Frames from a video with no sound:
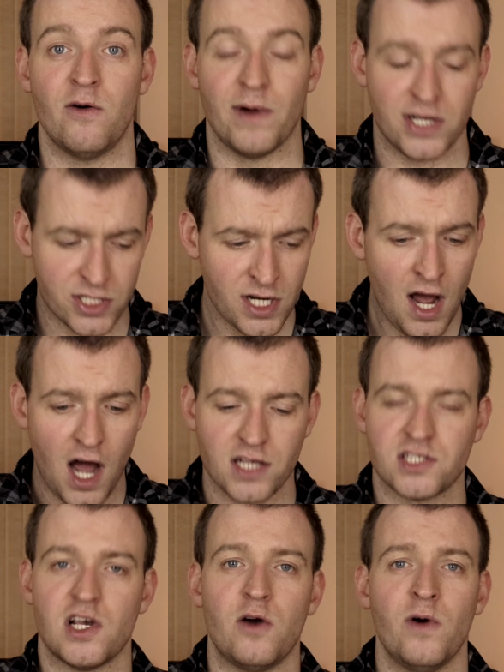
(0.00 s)
which are
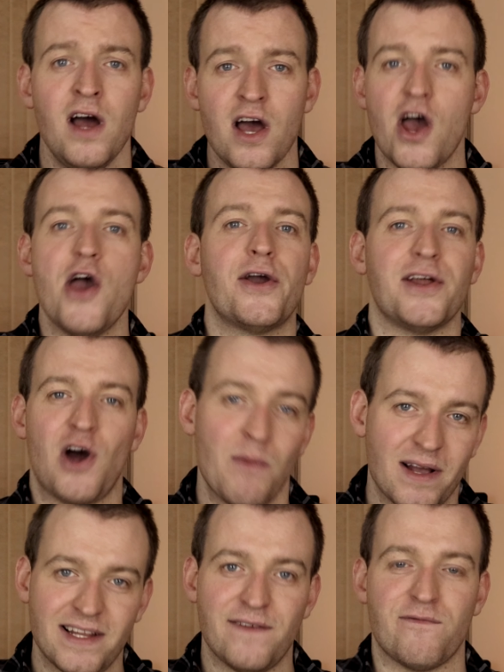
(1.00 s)
so
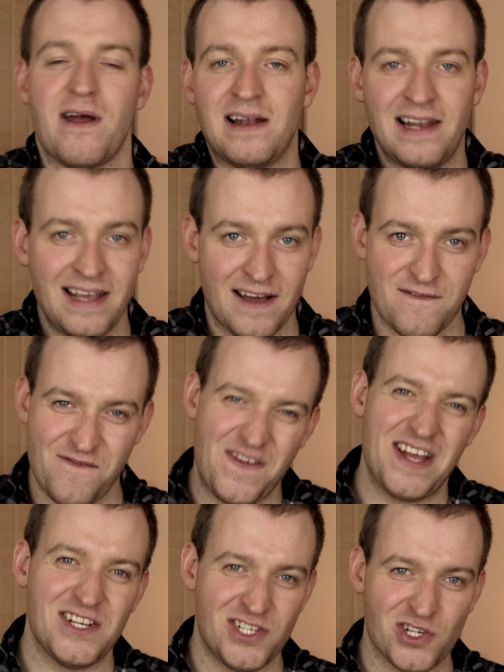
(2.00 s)
ergonomically friendly and
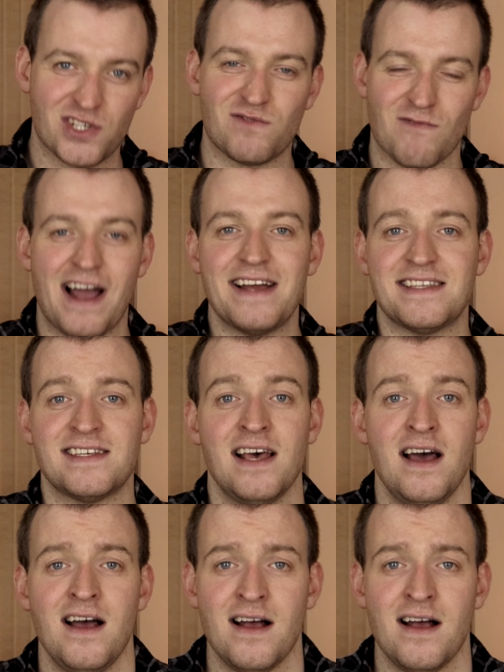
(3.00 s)
fit just right,